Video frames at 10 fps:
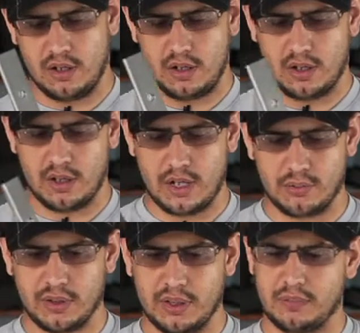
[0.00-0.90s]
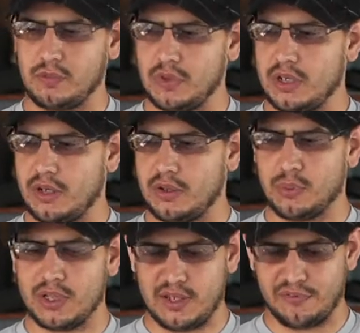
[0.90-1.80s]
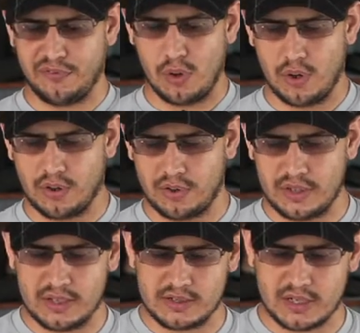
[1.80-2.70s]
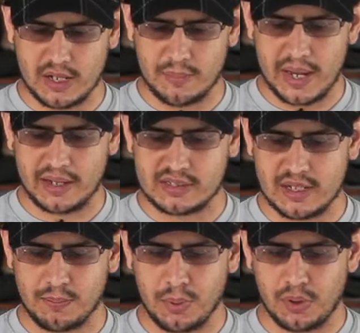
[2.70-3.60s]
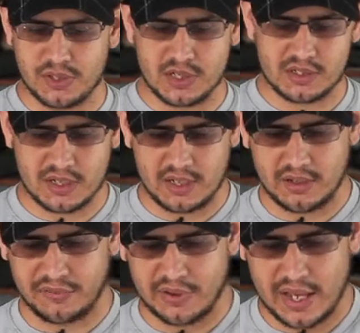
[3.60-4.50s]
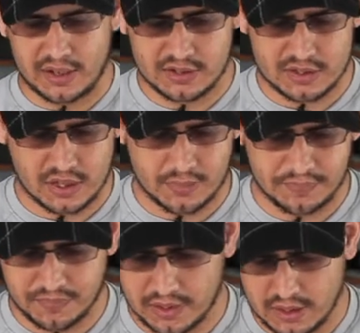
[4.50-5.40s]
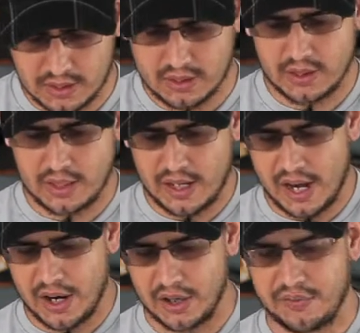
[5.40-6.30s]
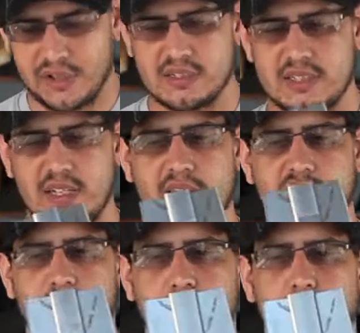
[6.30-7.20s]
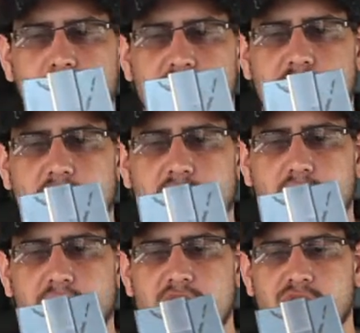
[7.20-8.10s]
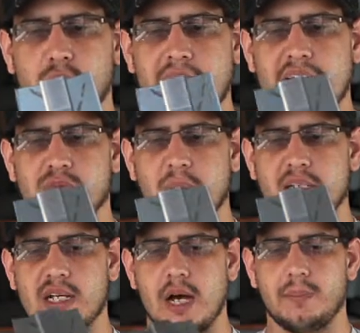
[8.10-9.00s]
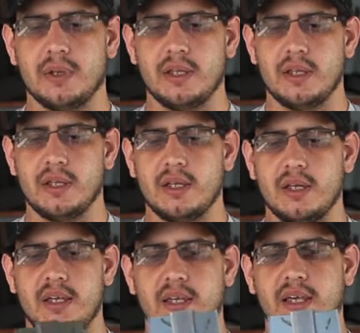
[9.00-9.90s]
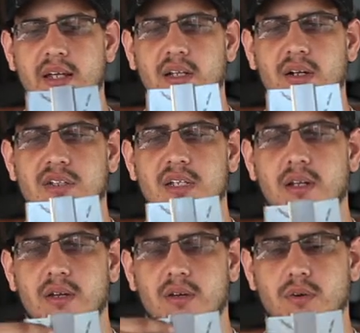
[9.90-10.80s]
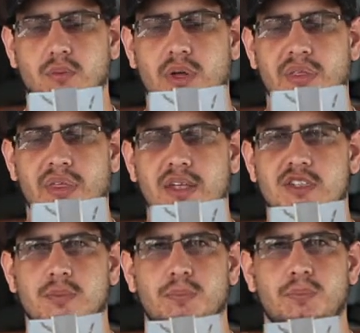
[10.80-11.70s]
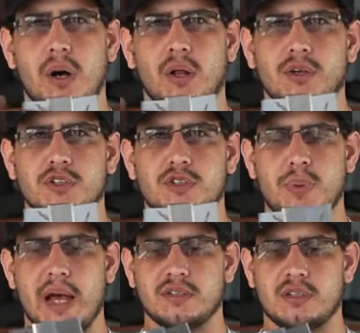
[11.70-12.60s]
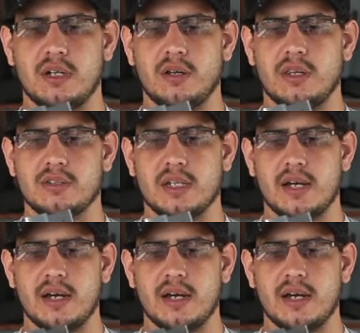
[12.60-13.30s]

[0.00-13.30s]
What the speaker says: are, the relief for these magazine bulges in the flat. So I don't know if you could see these bulges here. So these, when it gets bent up, it clears it with this ball nose pass here, this